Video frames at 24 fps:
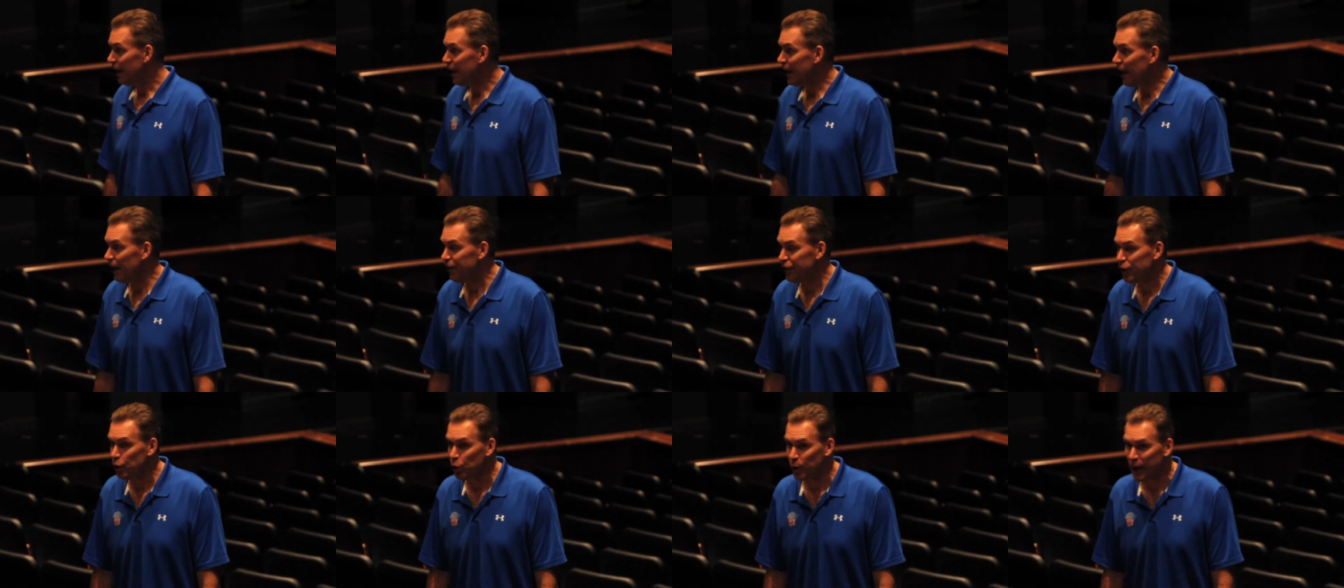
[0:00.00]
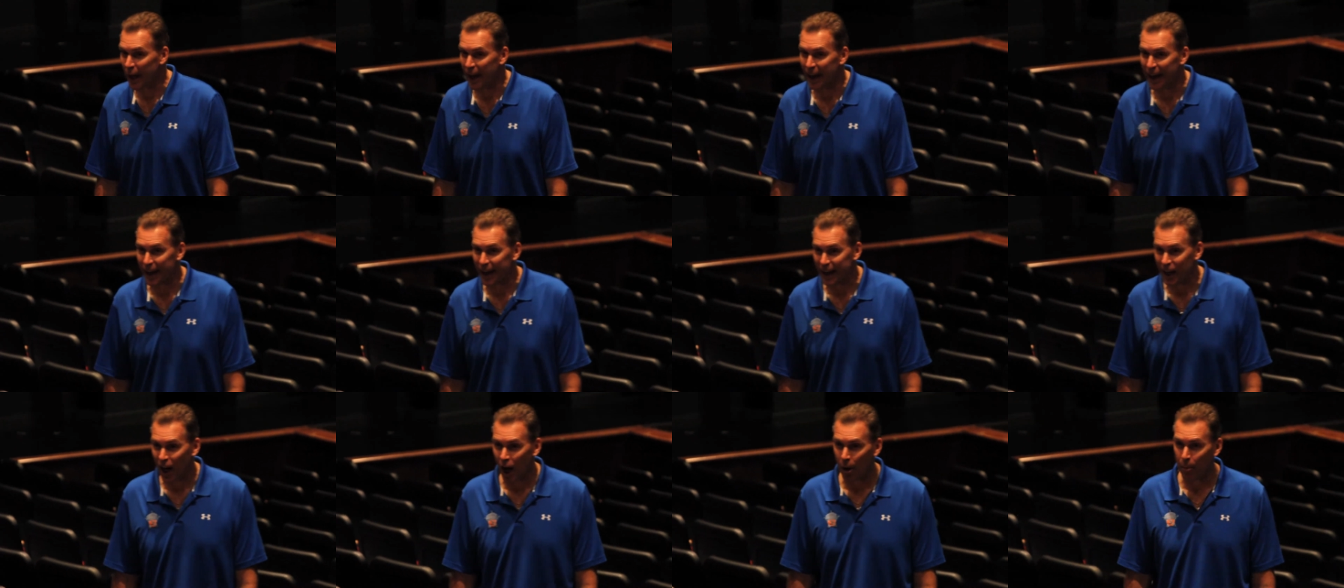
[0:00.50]
if you
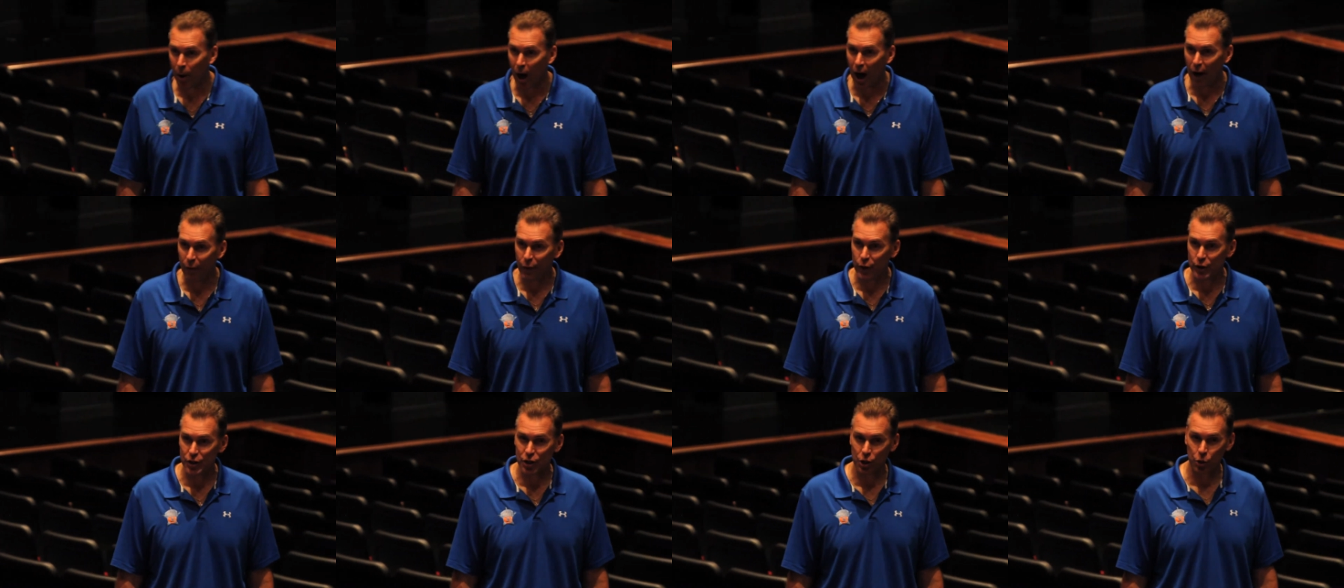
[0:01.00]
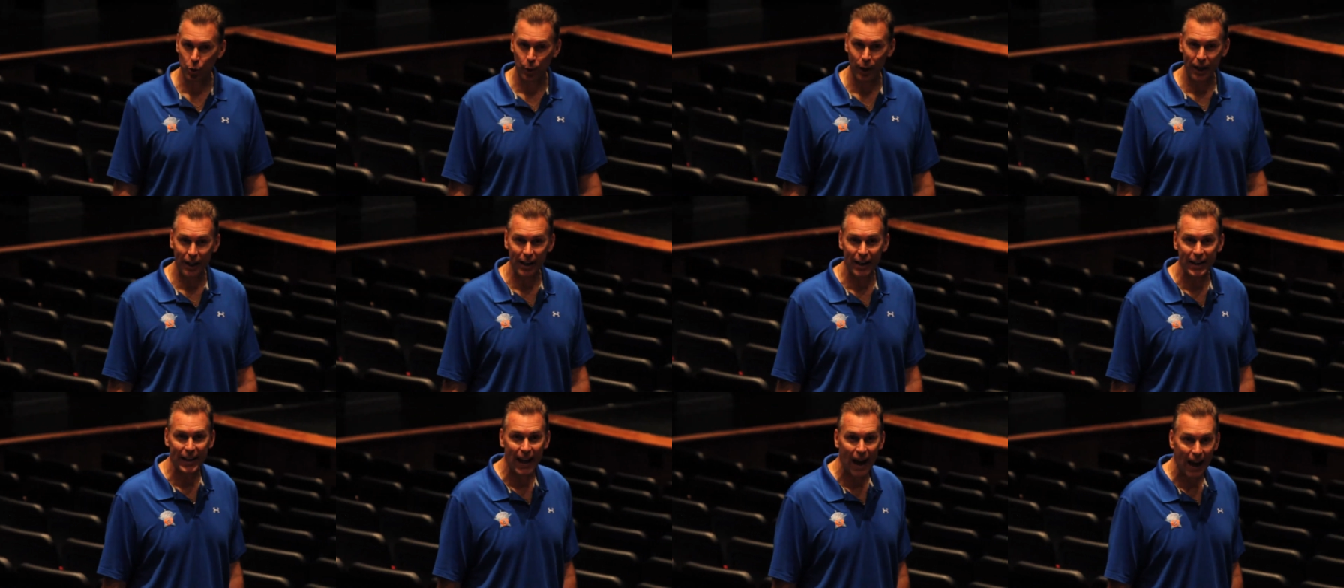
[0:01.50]
can't come off a screen
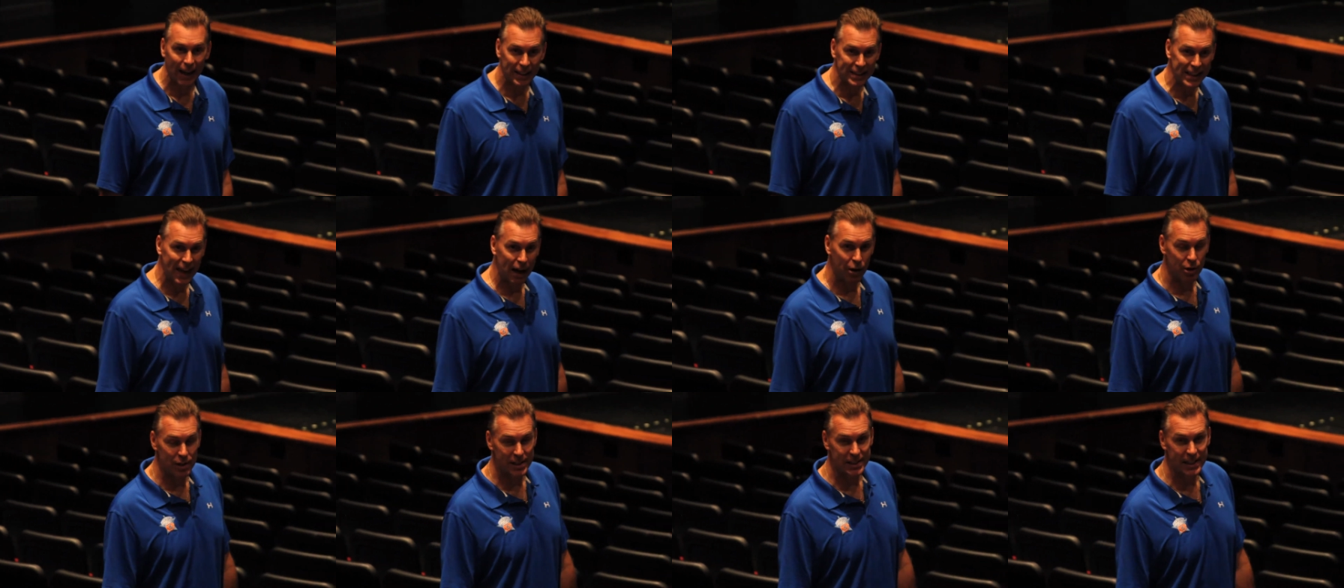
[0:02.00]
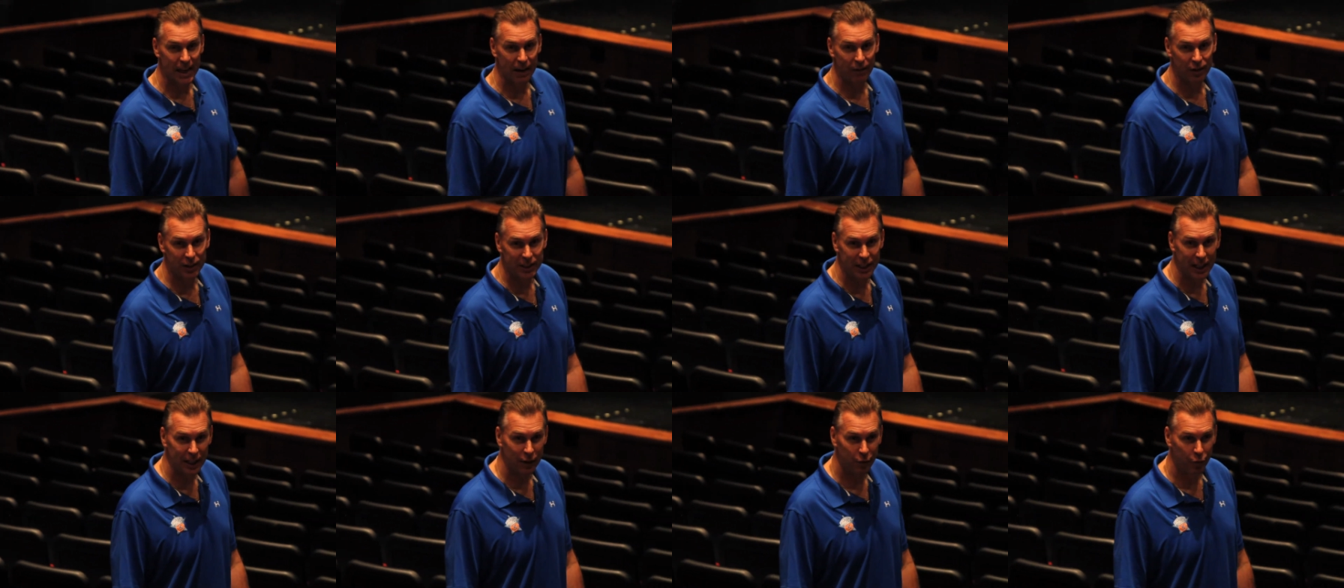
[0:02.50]
and knock down a
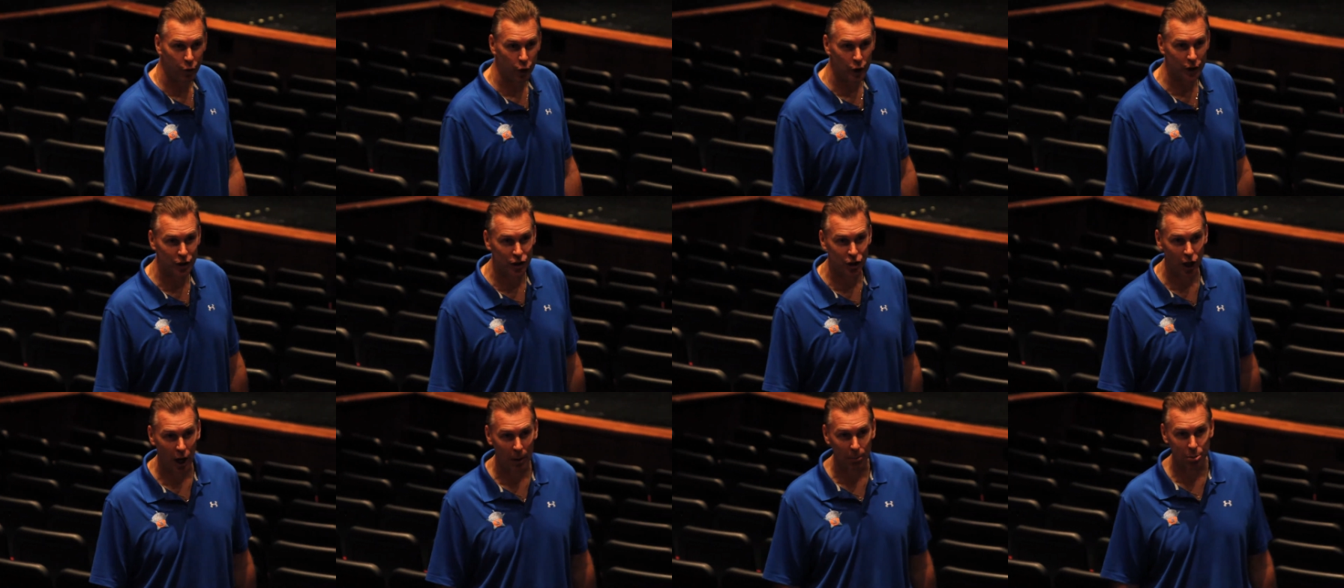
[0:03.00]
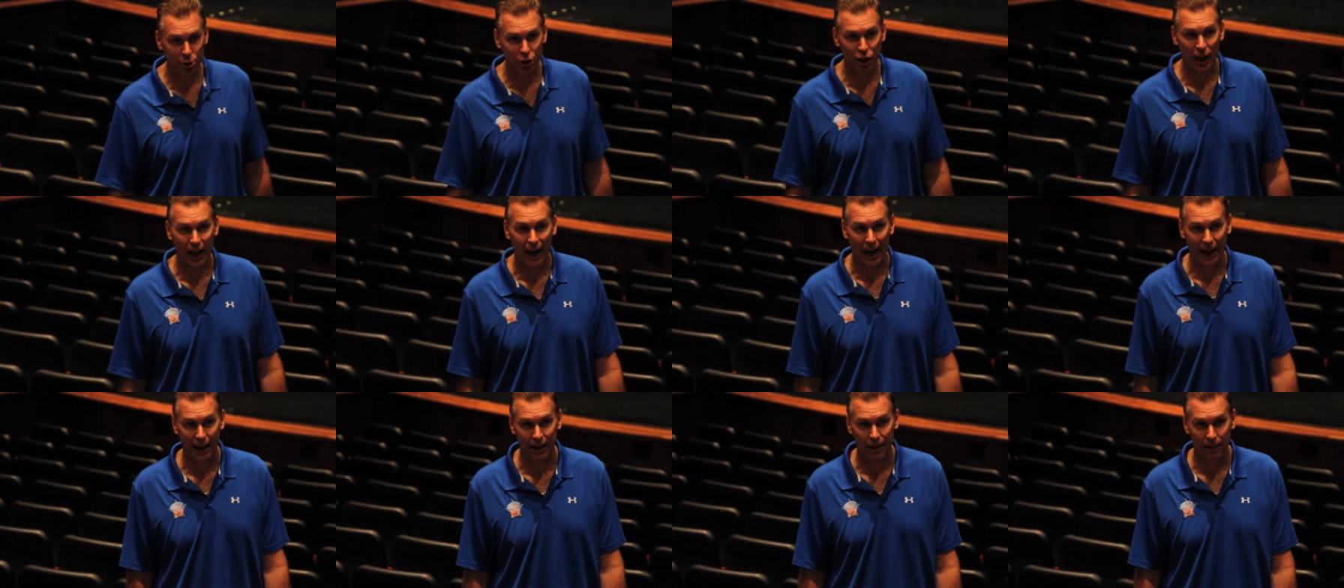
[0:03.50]
17-foot jump
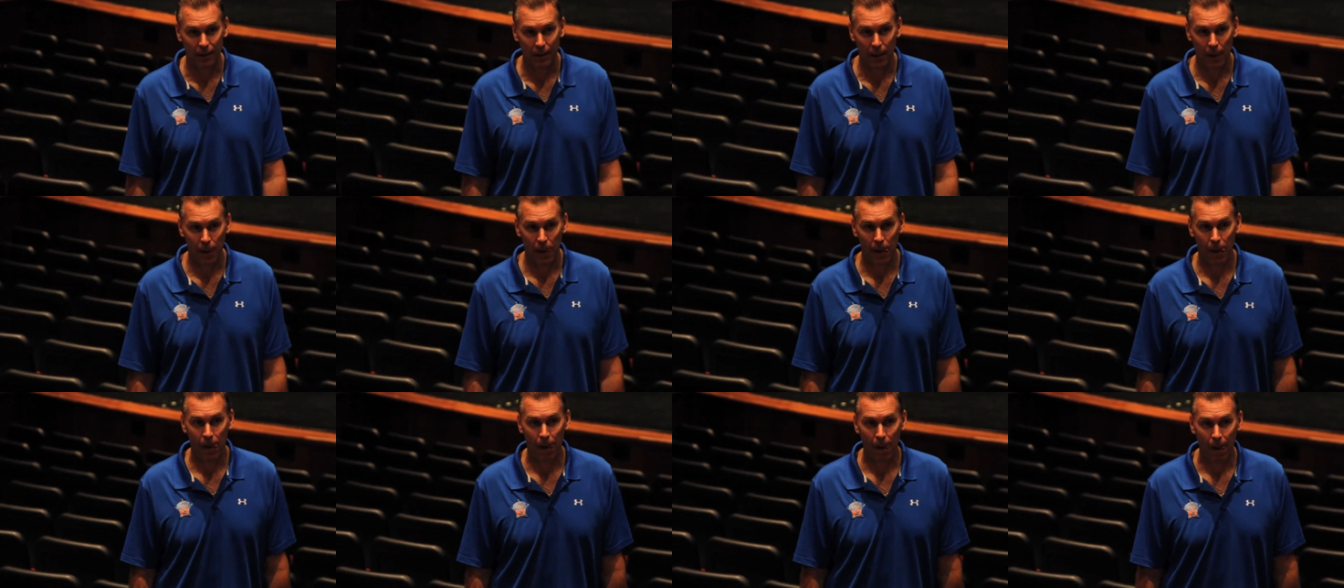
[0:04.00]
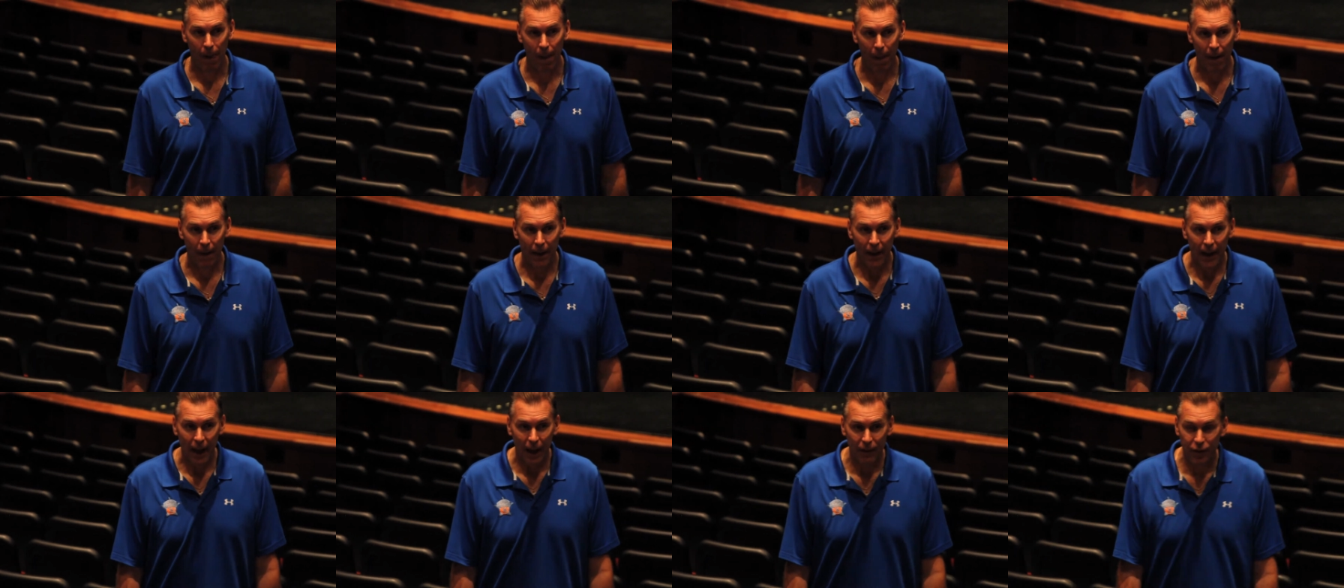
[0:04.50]
shot,
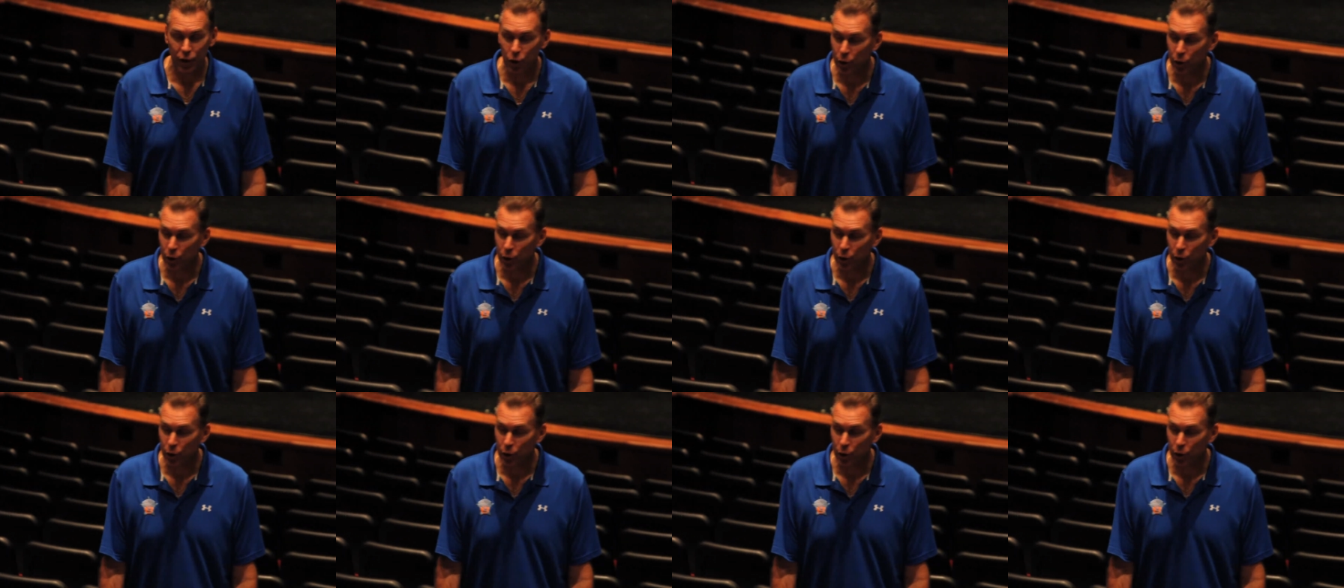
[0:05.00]
if you